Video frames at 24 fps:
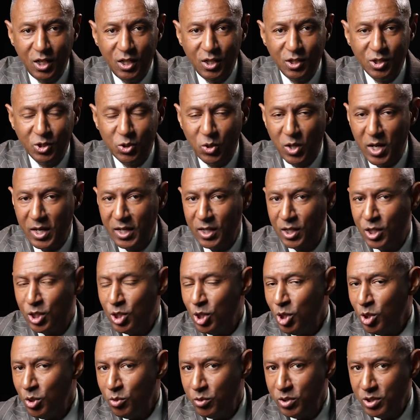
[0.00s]
So I
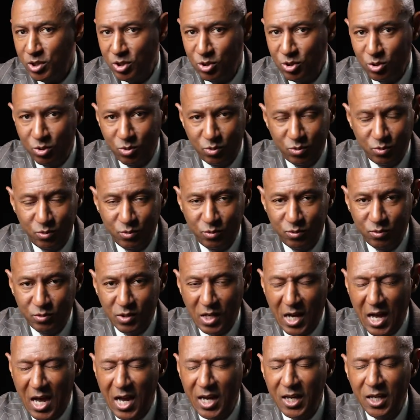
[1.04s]
encourage
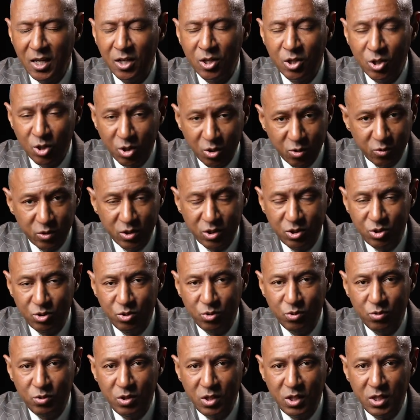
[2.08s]

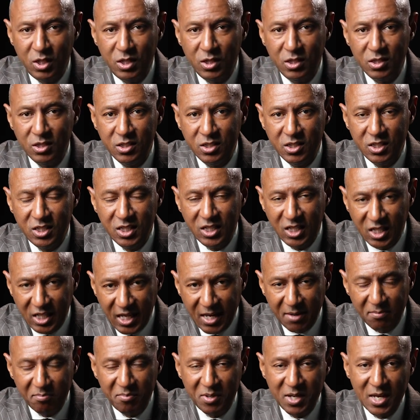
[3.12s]
you to
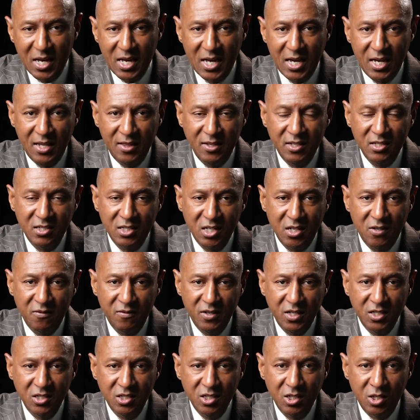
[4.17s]
get behind the
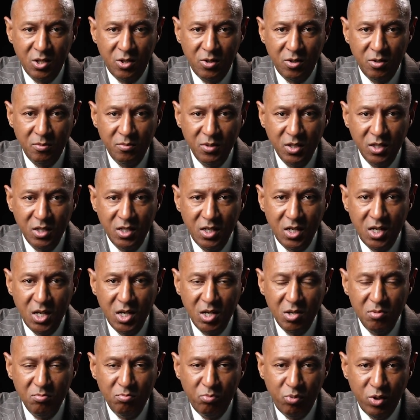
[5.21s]
Salvation Army.
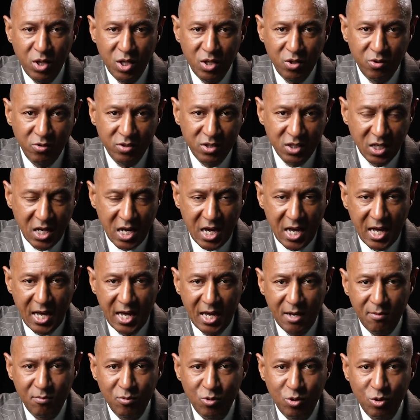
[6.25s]
Bring your
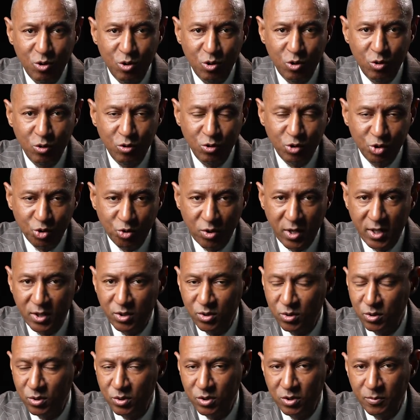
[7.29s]
time, your
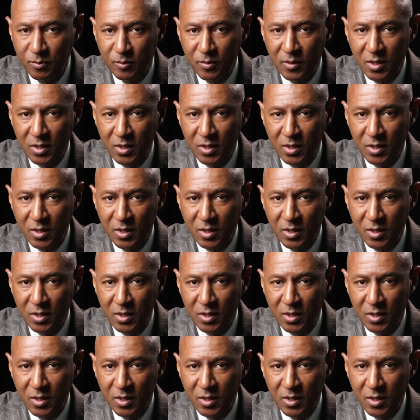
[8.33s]
treasures.